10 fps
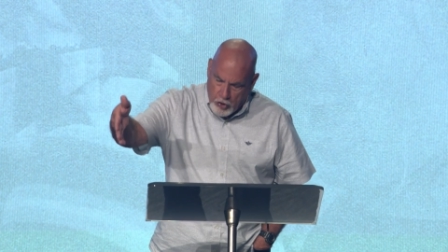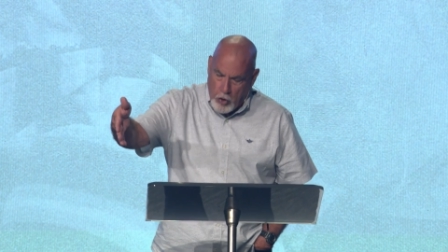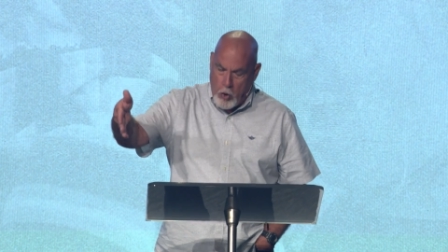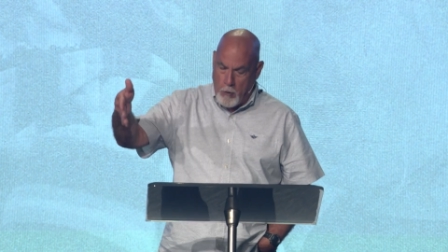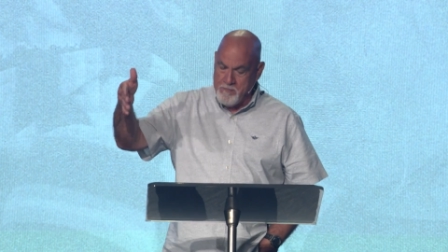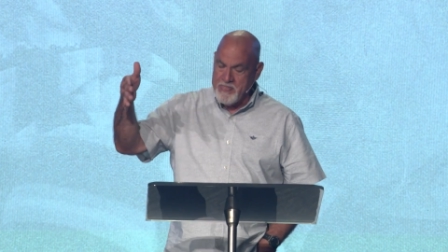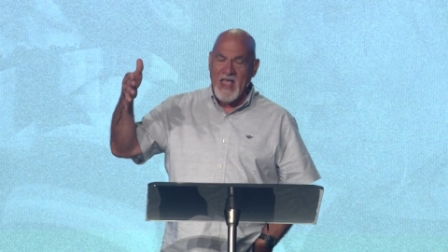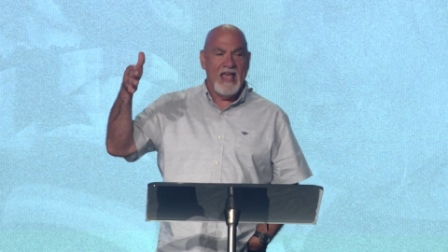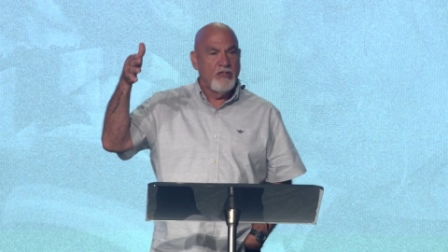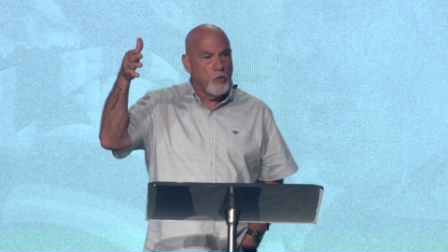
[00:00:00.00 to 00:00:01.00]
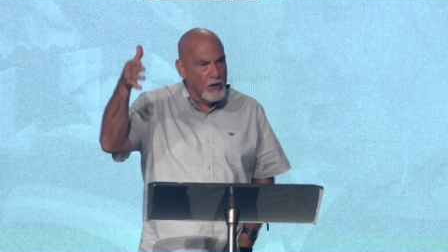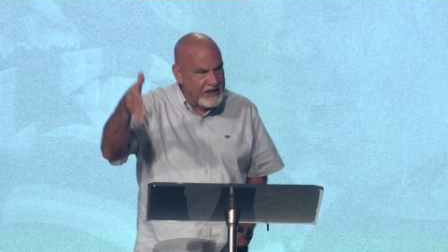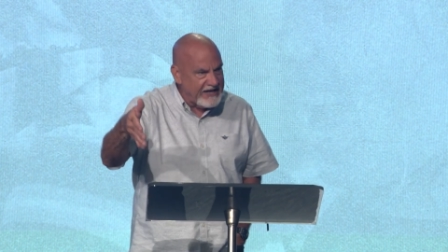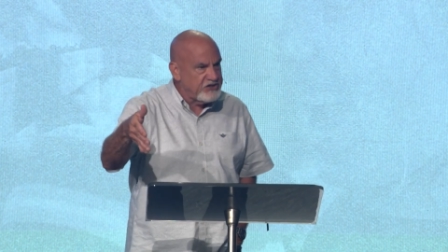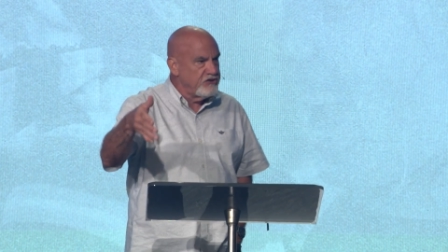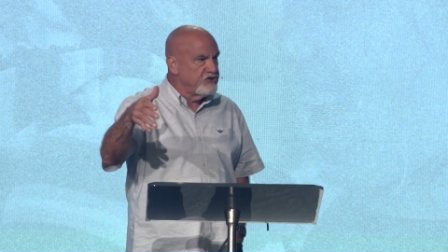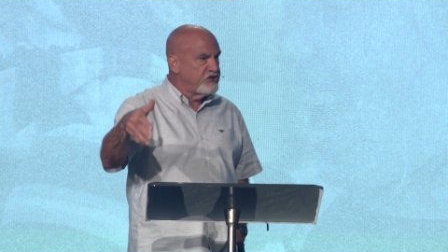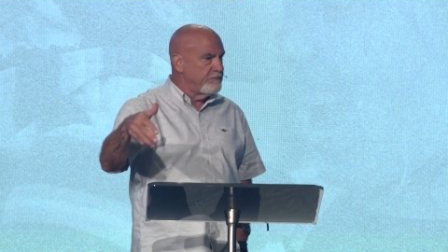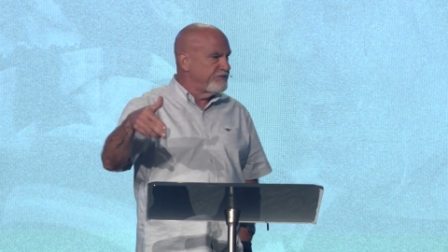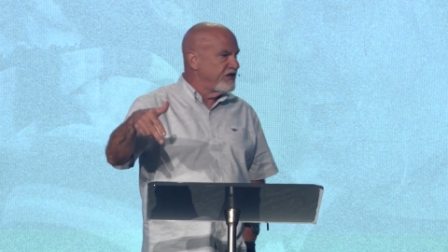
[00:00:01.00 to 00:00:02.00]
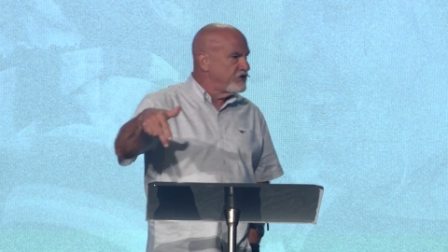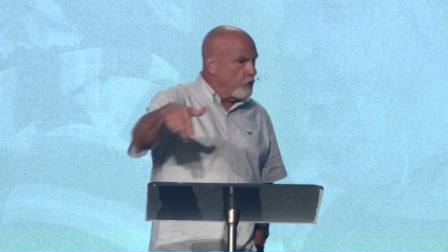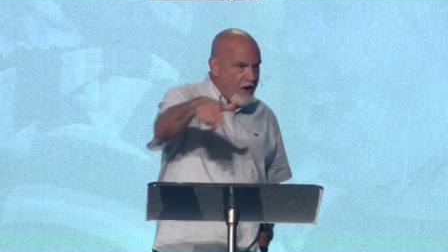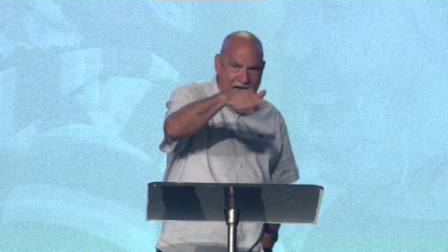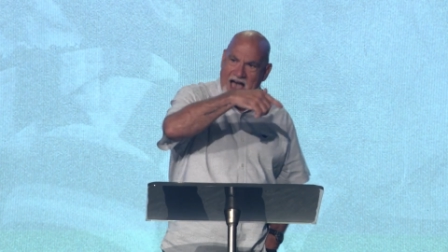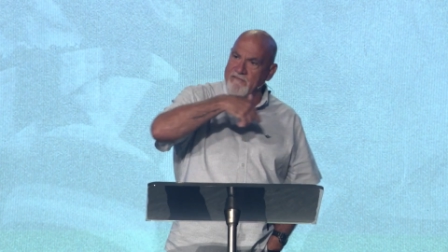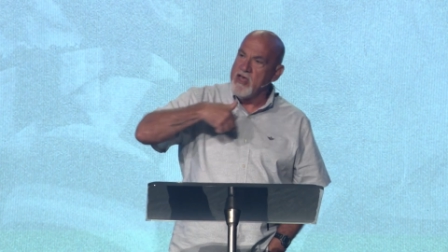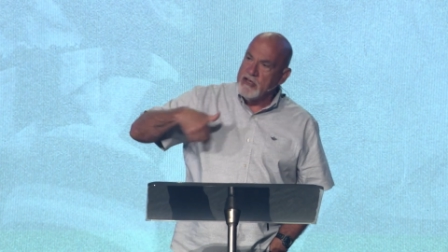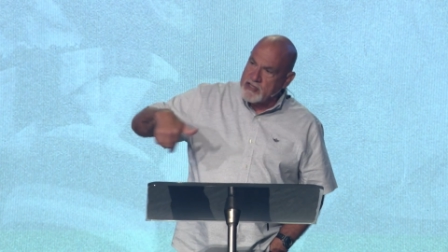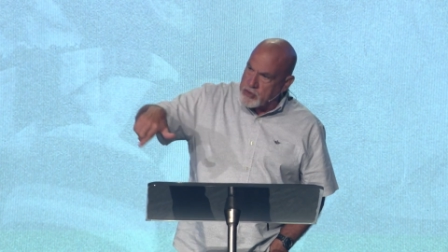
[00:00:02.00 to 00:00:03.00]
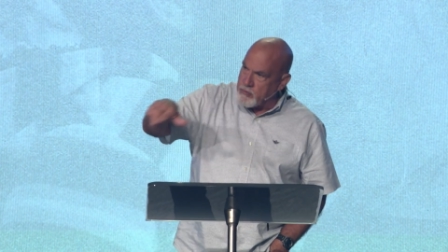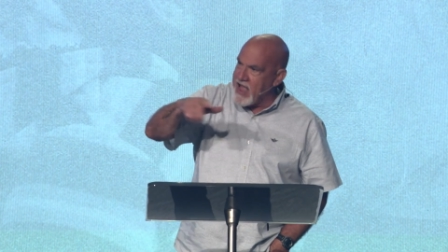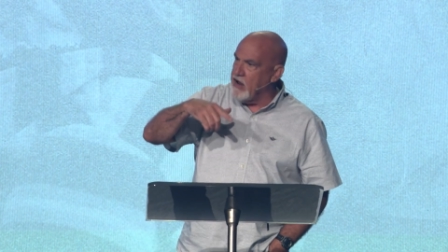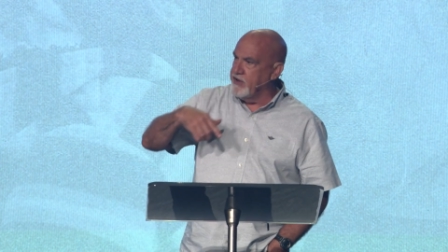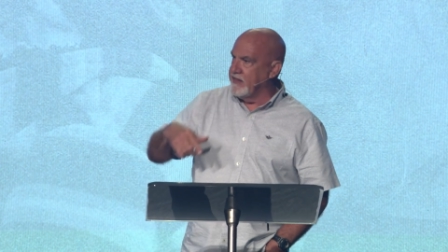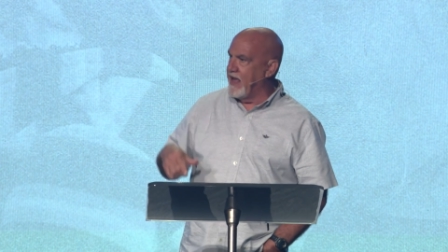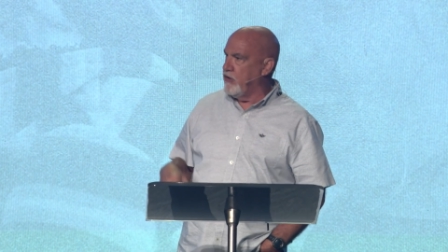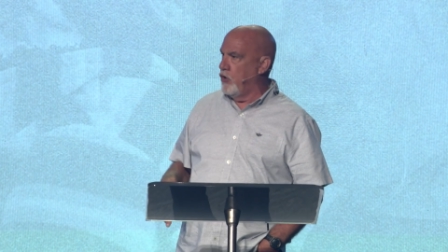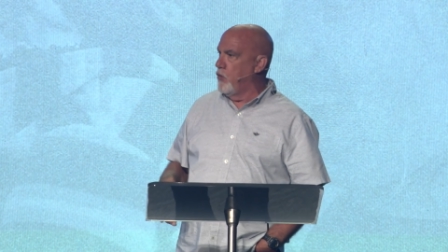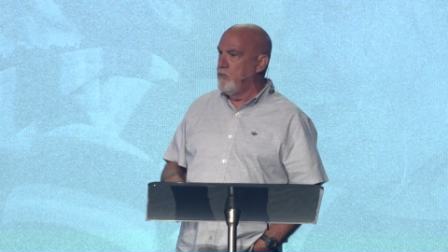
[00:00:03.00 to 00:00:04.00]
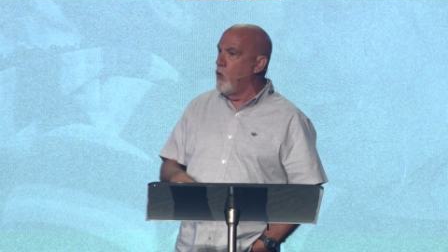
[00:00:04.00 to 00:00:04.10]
home and the relationships that you have surrounding that home,